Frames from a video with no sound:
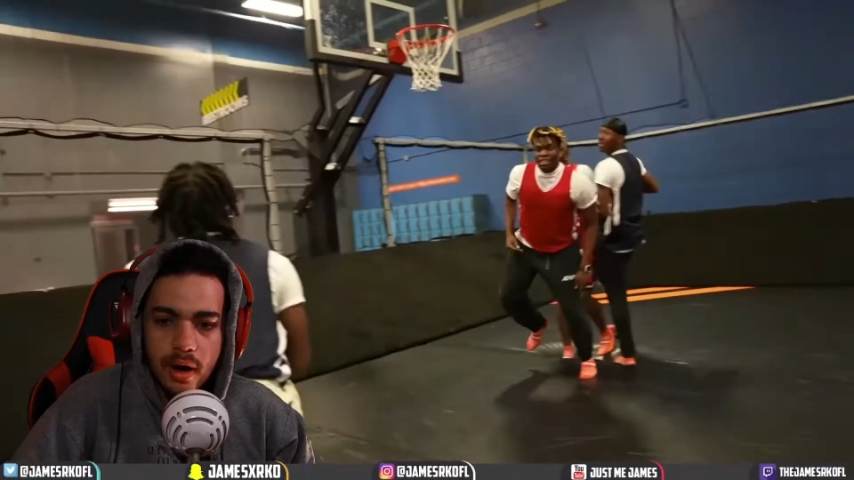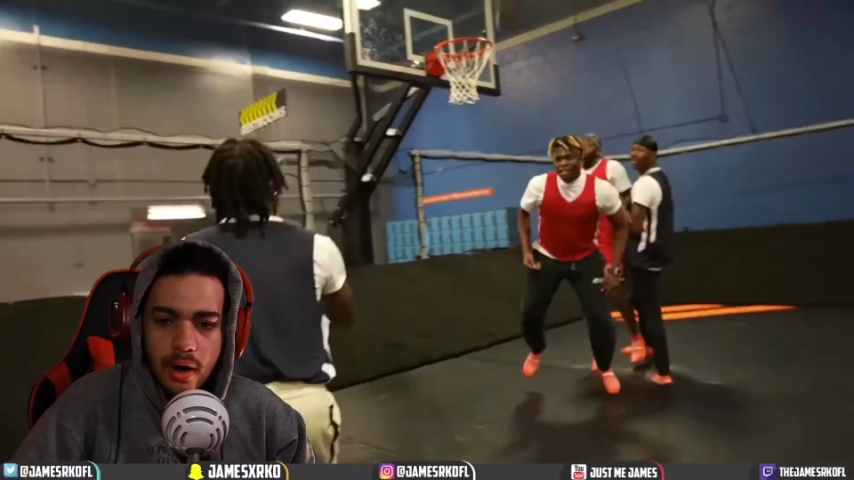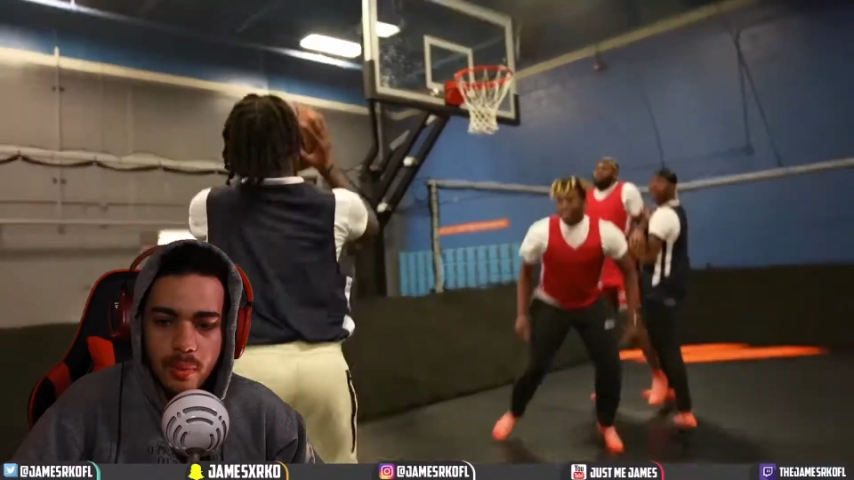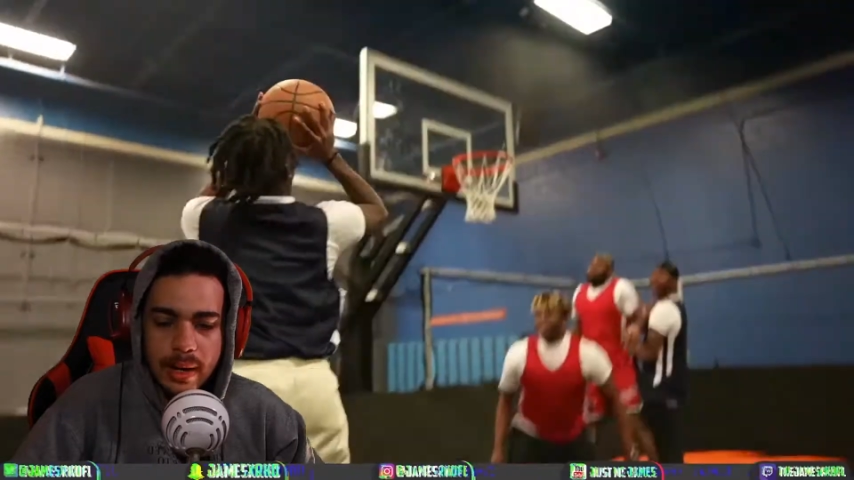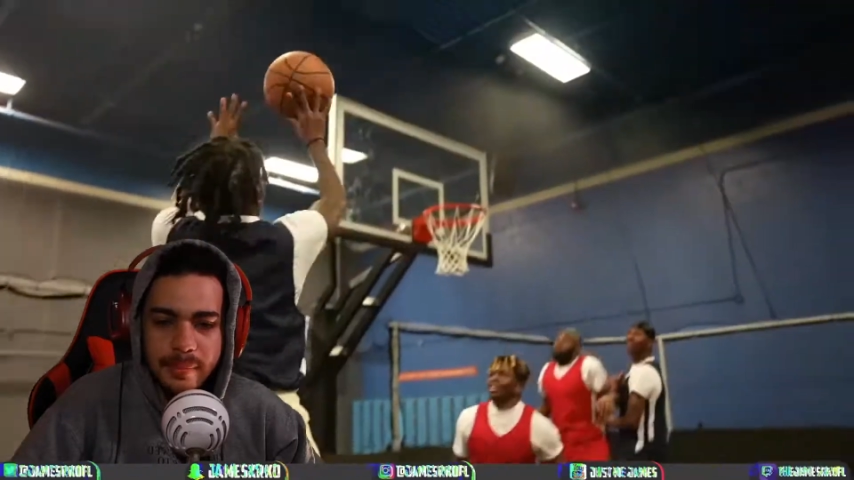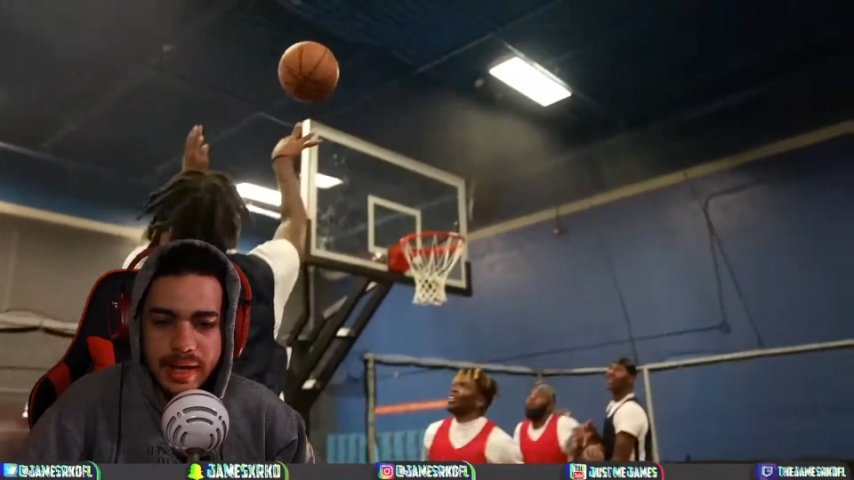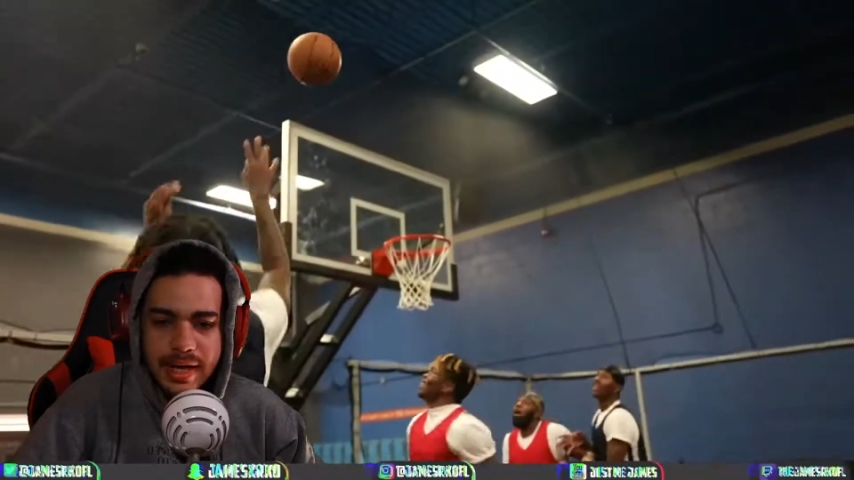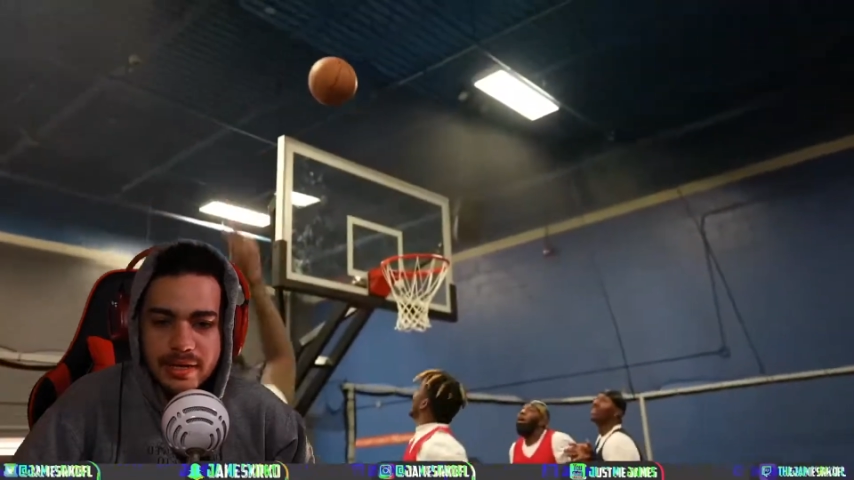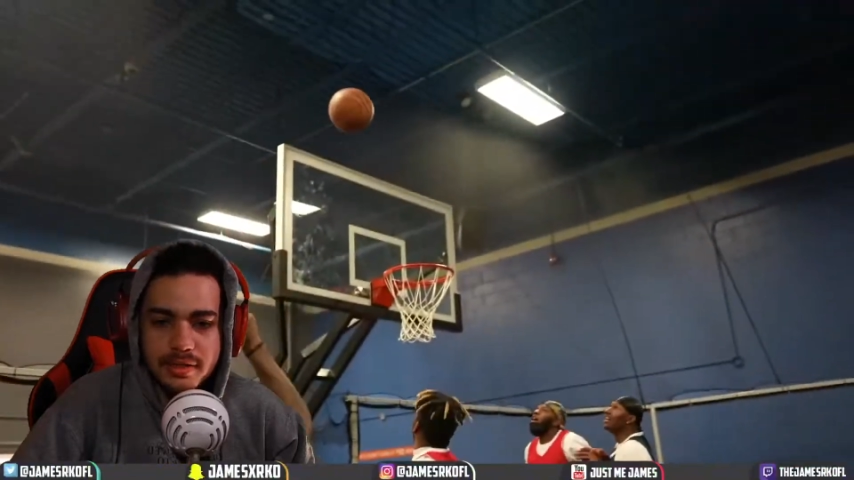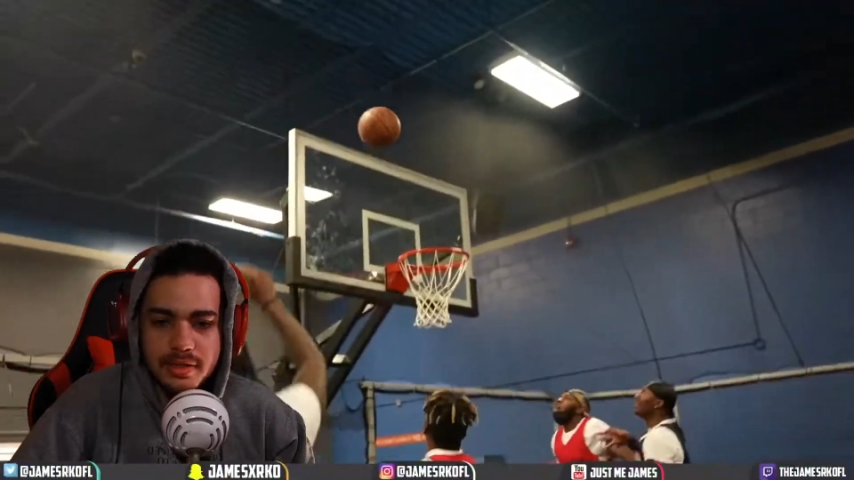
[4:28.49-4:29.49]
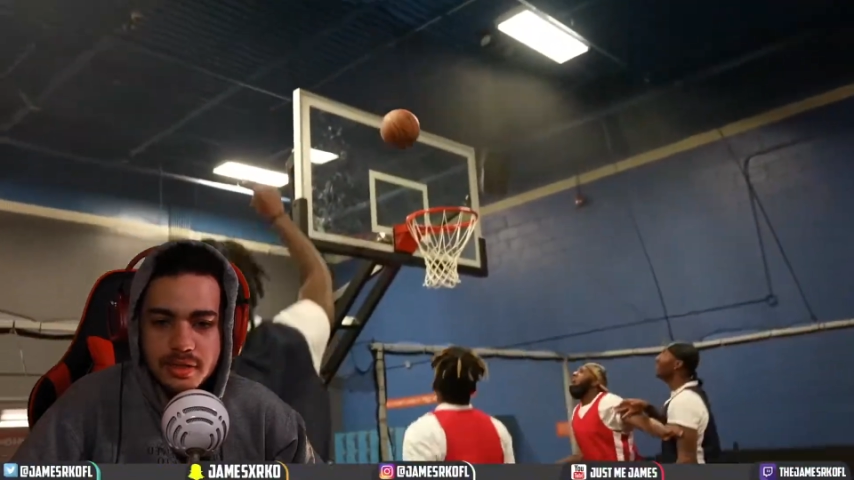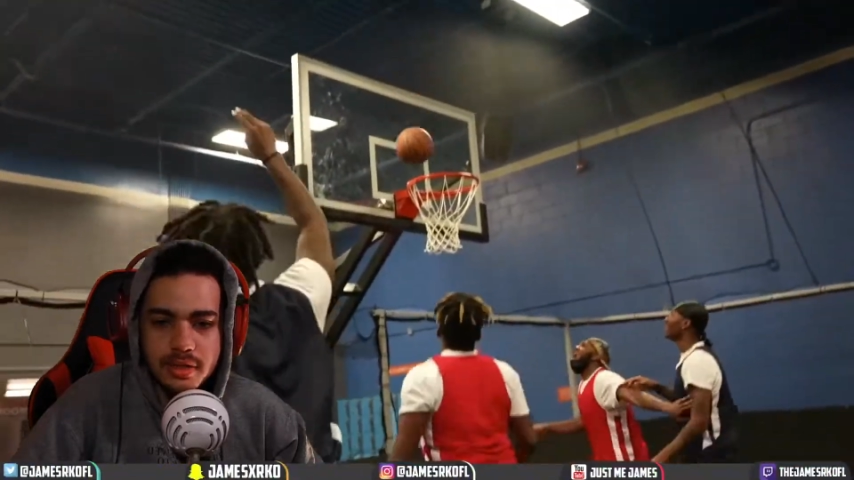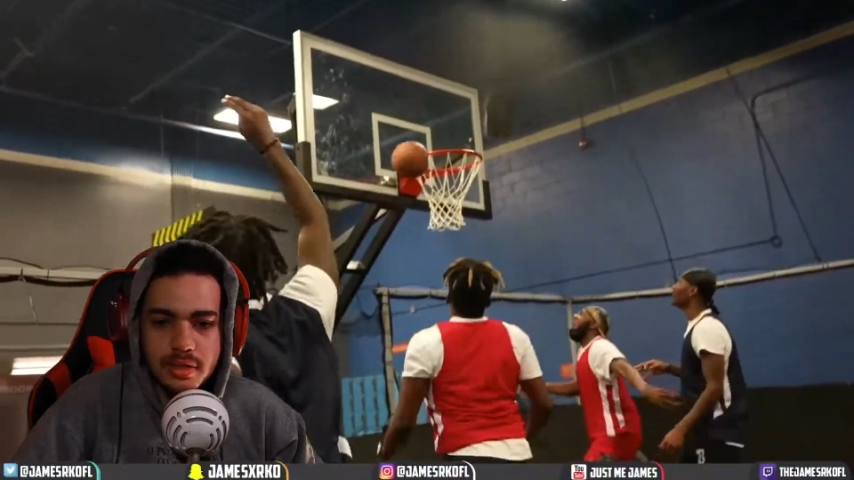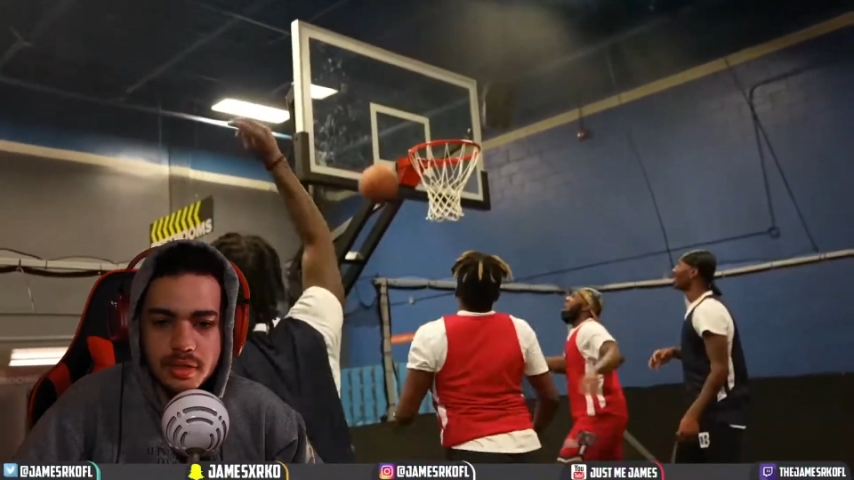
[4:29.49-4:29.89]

Oh, what a pass.